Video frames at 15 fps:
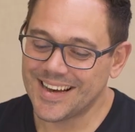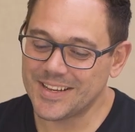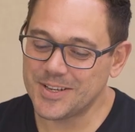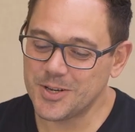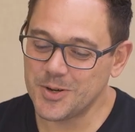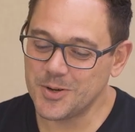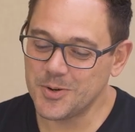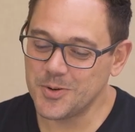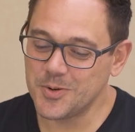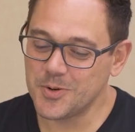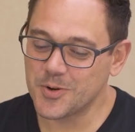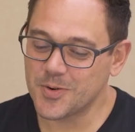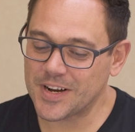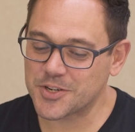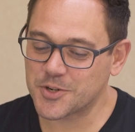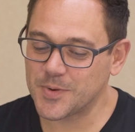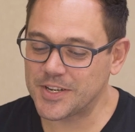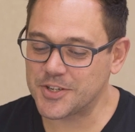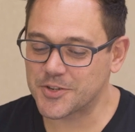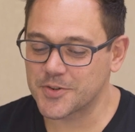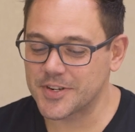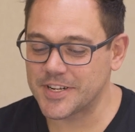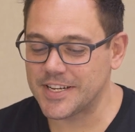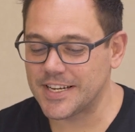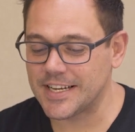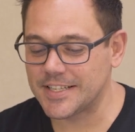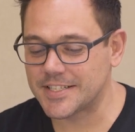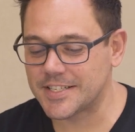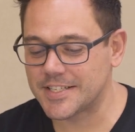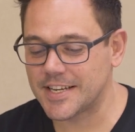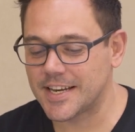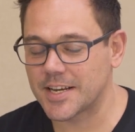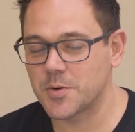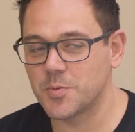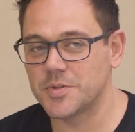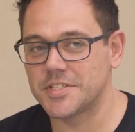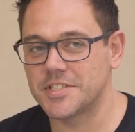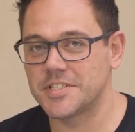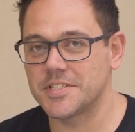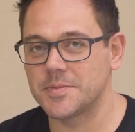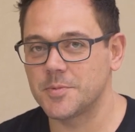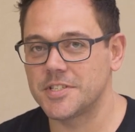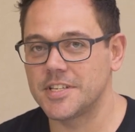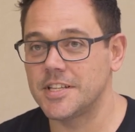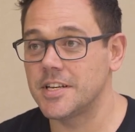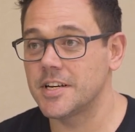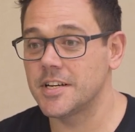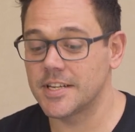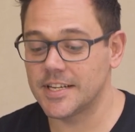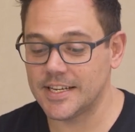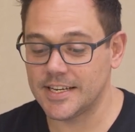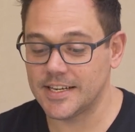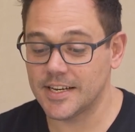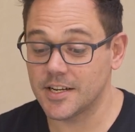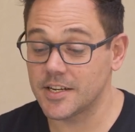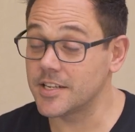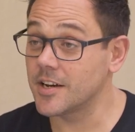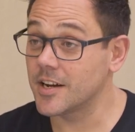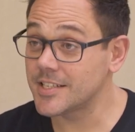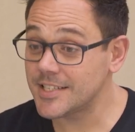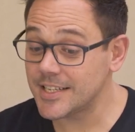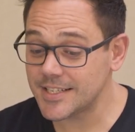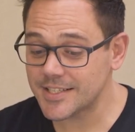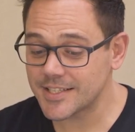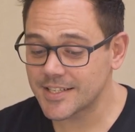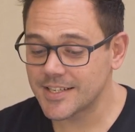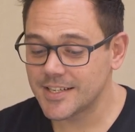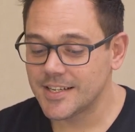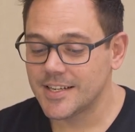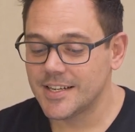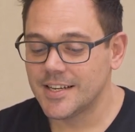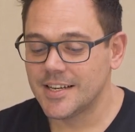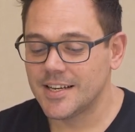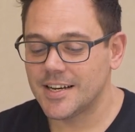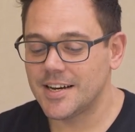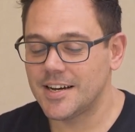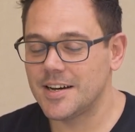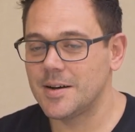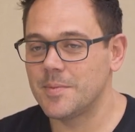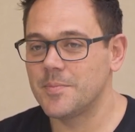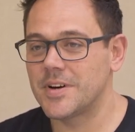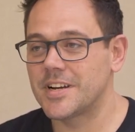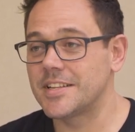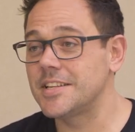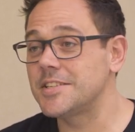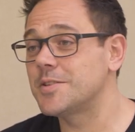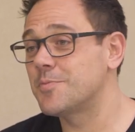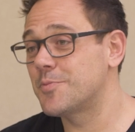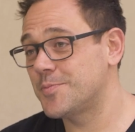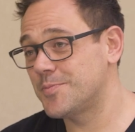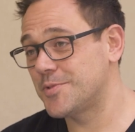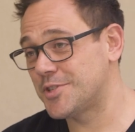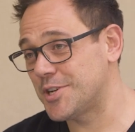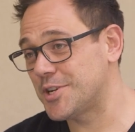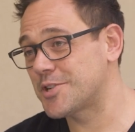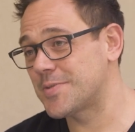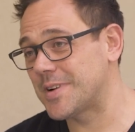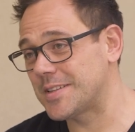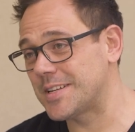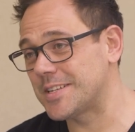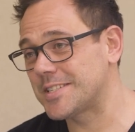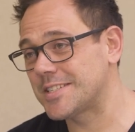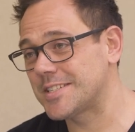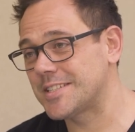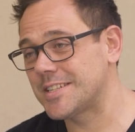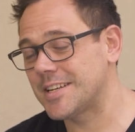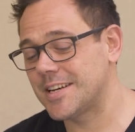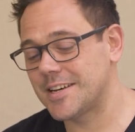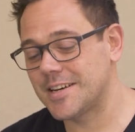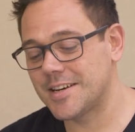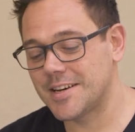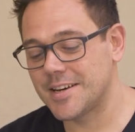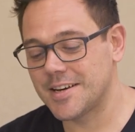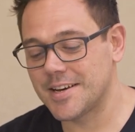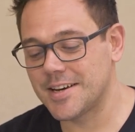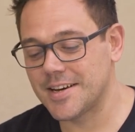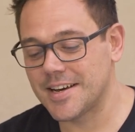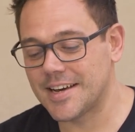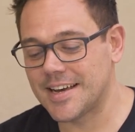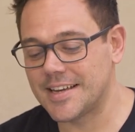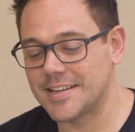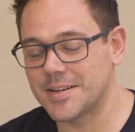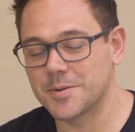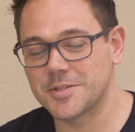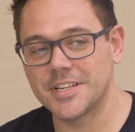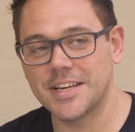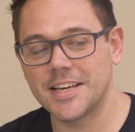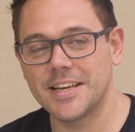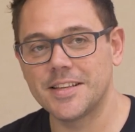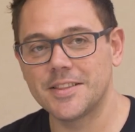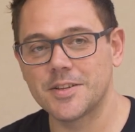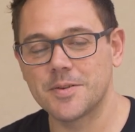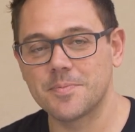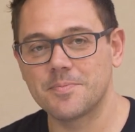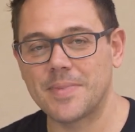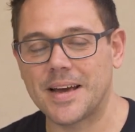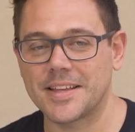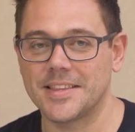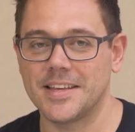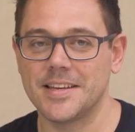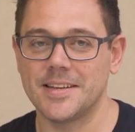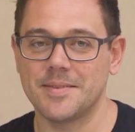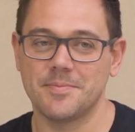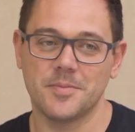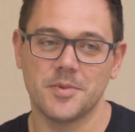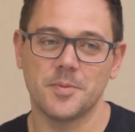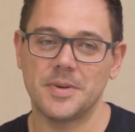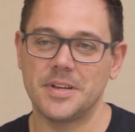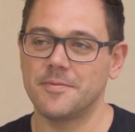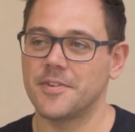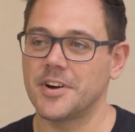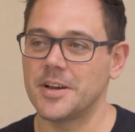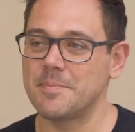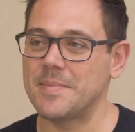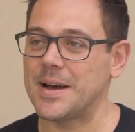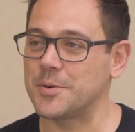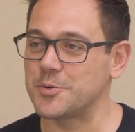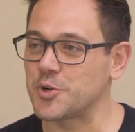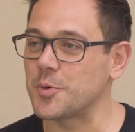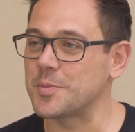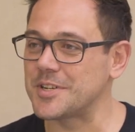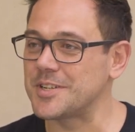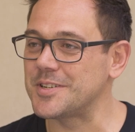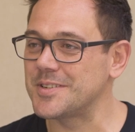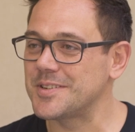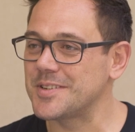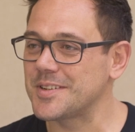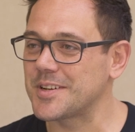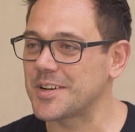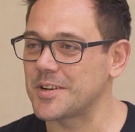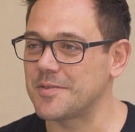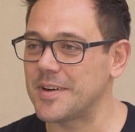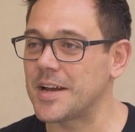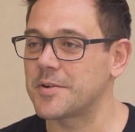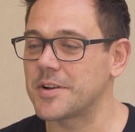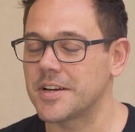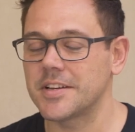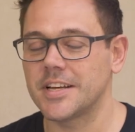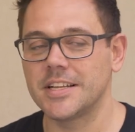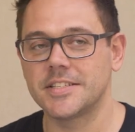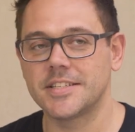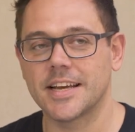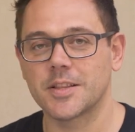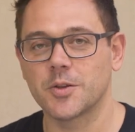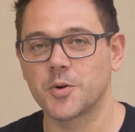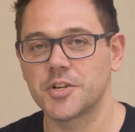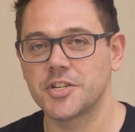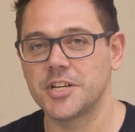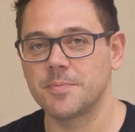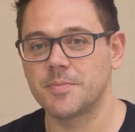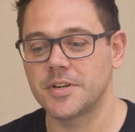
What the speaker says: And your actual entry into tech was in the early 90s. And I did some research around this. And I was thinking that back then it would have been a very male-dominant kind of area in technology.